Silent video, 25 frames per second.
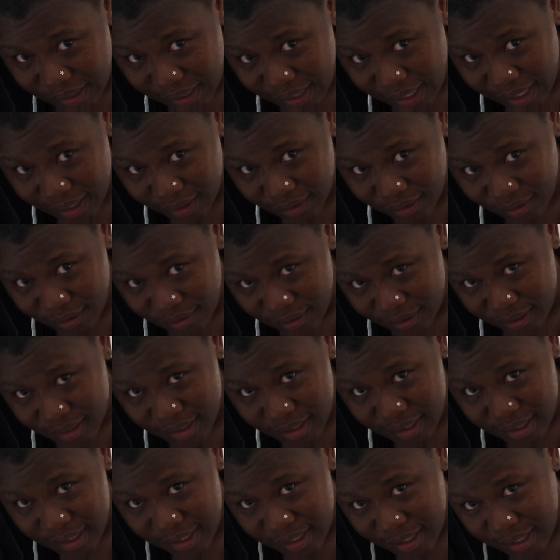Thank God.
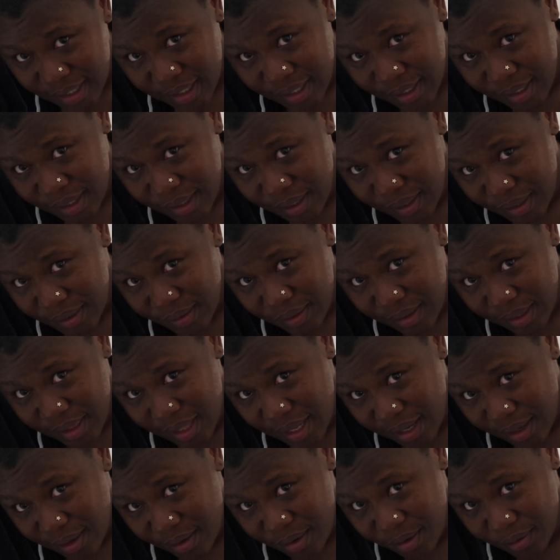
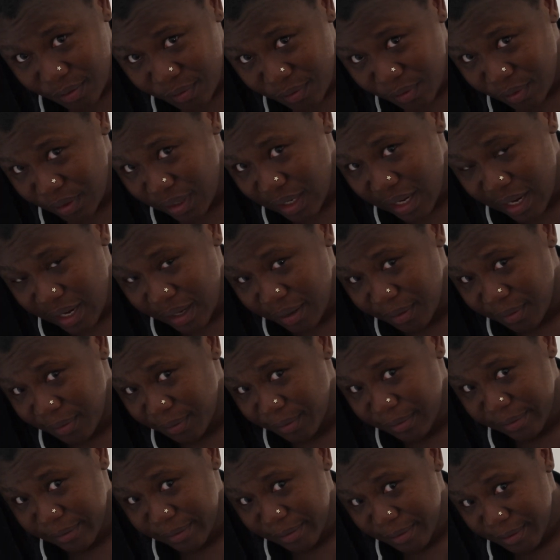Thank God for
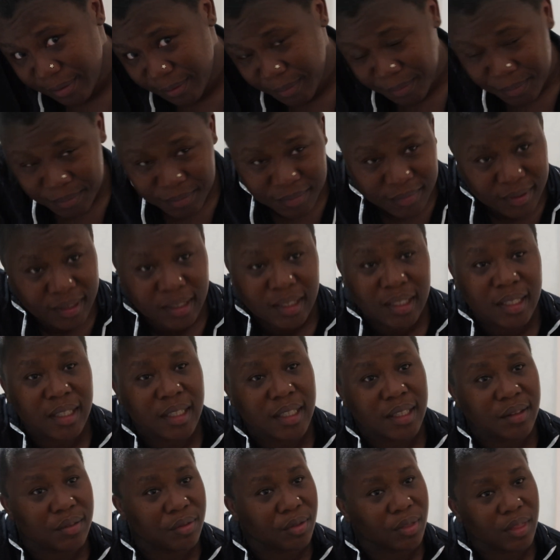life.
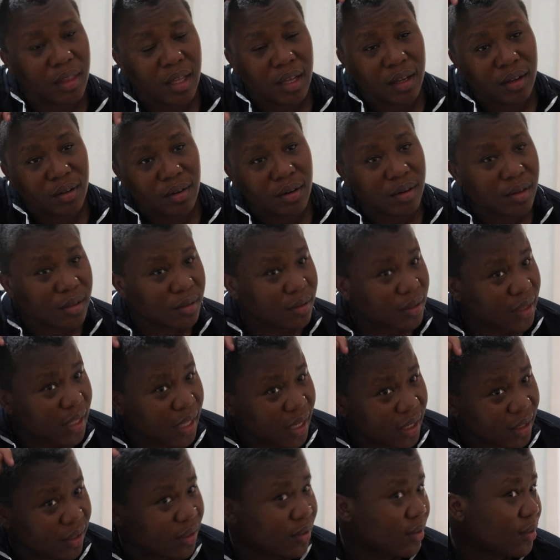Thank God,
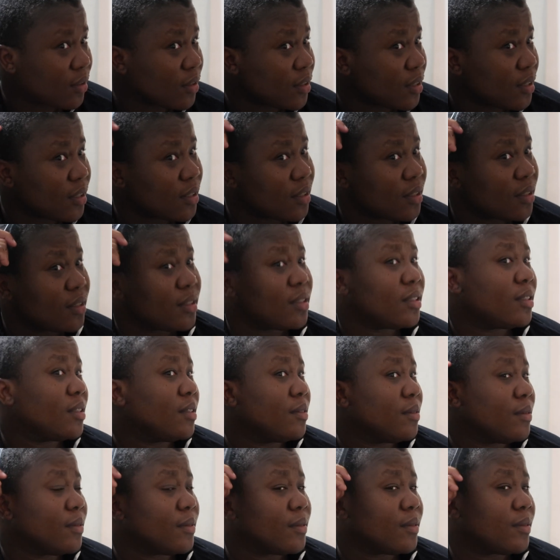thank God.
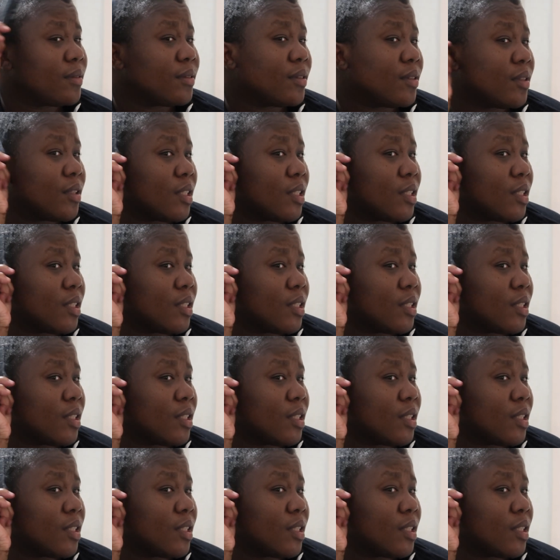Mm.